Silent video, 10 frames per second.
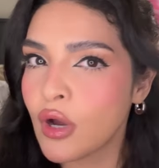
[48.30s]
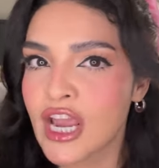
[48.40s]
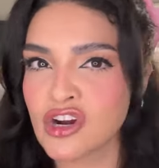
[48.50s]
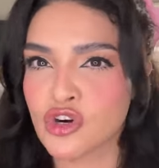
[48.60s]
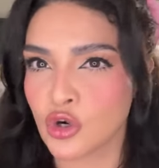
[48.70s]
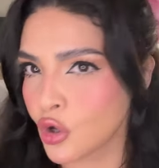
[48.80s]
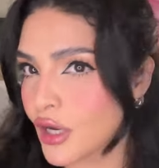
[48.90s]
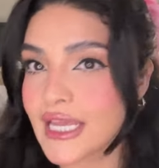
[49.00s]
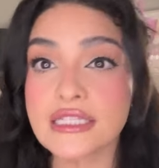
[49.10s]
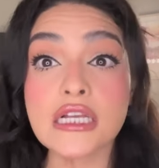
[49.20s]
and
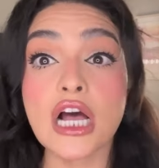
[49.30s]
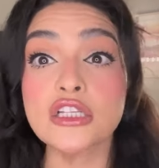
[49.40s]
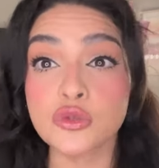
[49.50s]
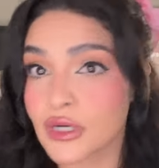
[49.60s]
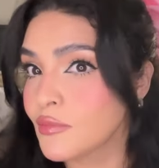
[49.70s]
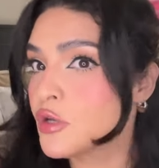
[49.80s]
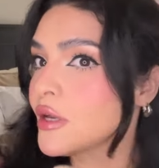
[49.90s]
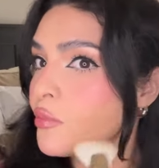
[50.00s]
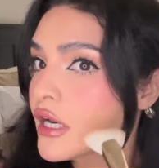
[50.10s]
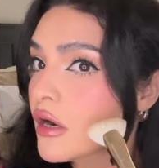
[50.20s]
girl, it's a dream. You
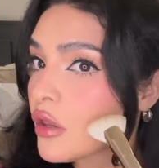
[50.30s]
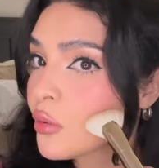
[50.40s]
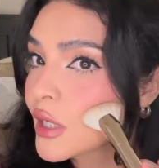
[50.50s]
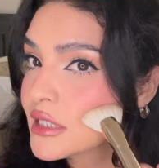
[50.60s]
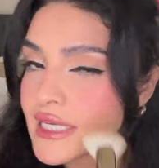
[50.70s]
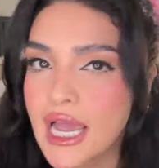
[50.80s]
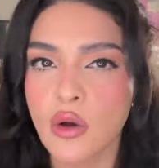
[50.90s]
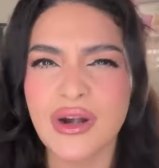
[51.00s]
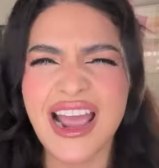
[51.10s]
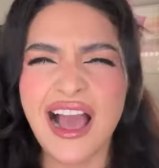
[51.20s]
can bring it all the way
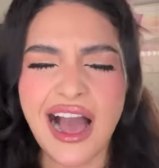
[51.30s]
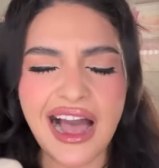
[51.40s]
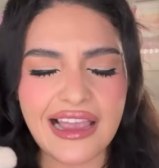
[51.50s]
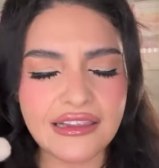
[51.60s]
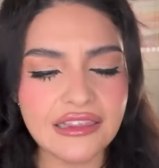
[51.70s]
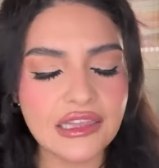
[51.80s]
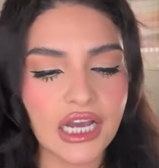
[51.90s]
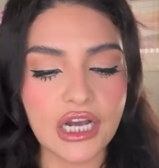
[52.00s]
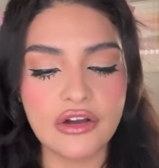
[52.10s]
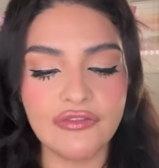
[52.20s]
down. I
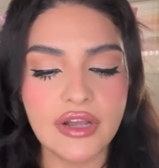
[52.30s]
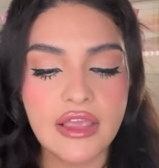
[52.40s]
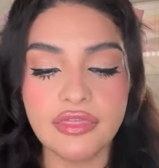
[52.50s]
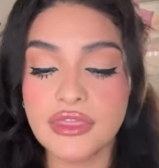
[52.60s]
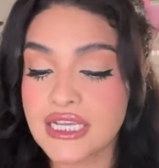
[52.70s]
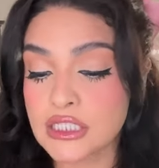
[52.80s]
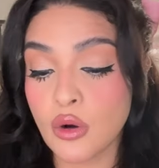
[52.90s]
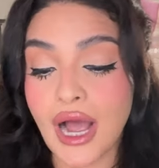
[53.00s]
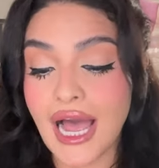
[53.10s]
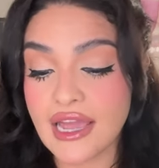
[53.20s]
love this.
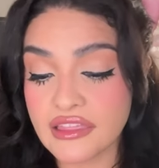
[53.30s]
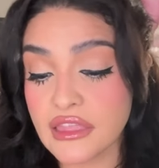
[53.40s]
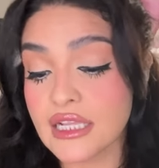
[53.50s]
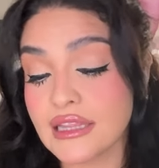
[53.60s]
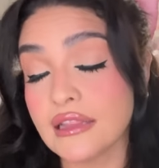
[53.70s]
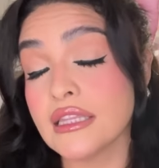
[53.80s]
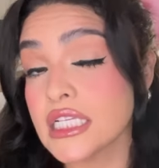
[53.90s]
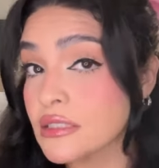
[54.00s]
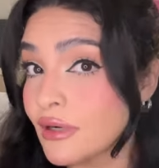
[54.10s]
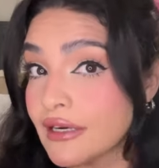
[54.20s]
So I think that
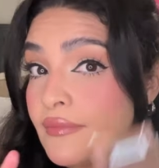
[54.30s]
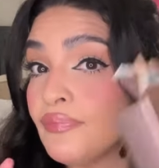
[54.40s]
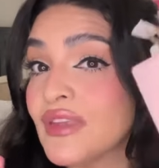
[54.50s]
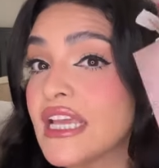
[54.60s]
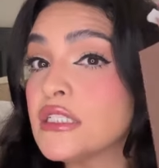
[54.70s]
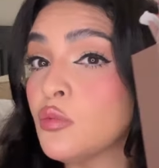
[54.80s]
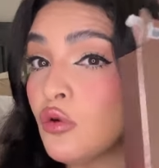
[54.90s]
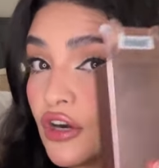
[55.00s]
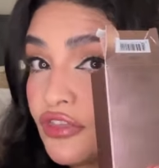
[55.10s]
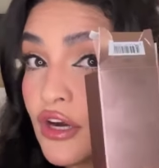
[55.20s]
this one is
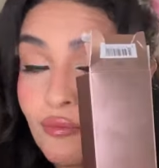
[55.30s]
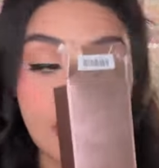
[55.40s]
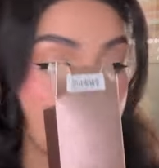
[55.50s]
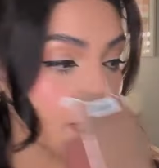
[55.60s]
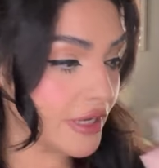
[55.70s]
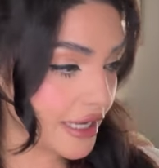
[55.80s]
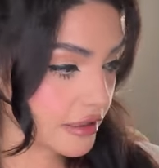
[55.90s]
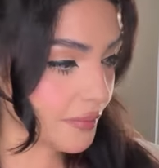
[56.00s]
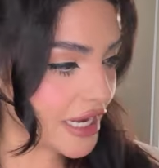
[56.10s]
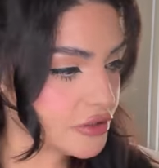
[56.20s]
worth your money, okay?
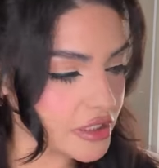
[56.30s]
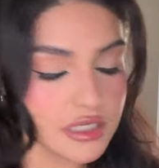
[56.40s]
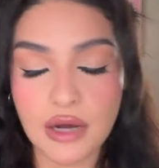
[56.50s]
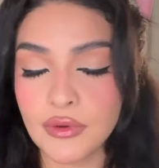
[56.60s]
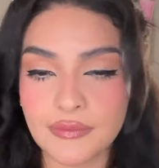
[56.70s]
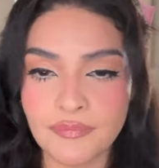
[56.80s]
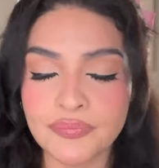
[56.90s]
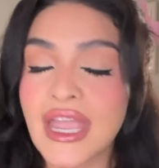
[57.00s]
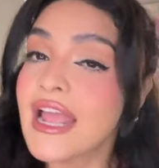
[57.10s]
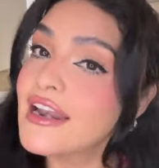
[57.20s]
The Patrick Ta one.
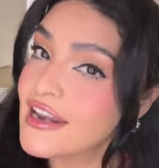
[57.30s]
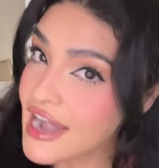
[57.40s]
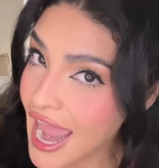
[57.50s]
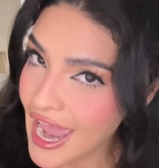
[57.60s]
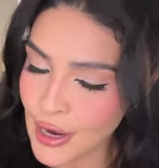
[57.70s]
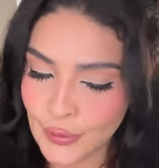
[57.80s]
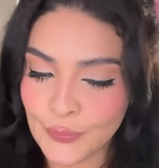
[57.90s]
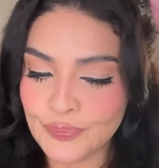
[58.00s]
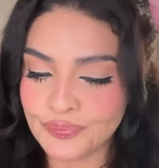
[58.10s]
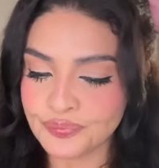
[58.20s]

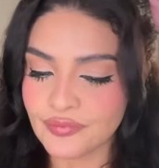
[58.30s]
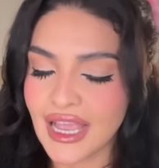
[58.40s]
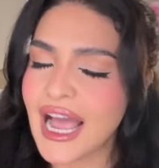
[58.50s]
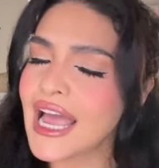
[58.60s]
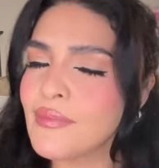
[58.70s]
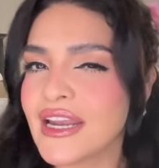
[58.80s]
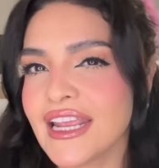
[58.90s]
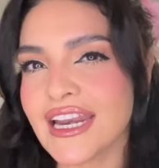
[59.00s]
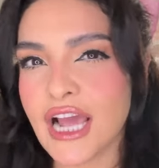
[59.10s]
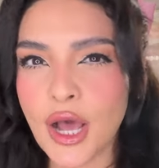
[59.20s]
Now, I've been
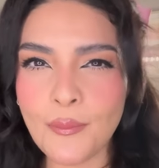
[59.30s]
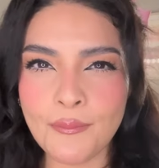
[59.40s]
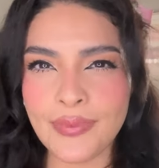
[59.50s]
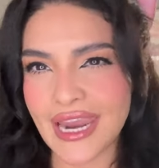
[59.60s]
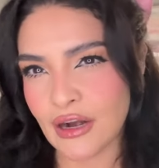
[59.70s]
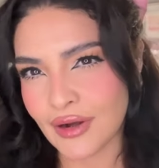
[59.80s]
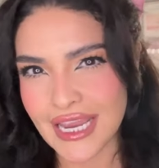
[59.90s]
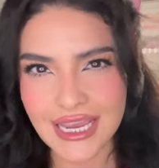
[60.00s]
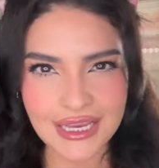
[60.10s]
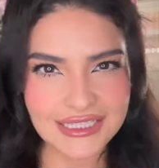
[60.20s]
in a
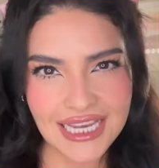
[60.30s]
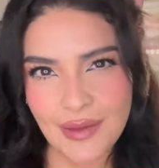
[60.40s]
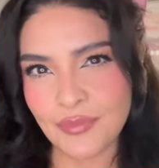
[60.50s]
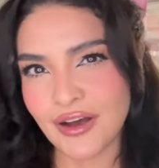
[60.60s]
berry type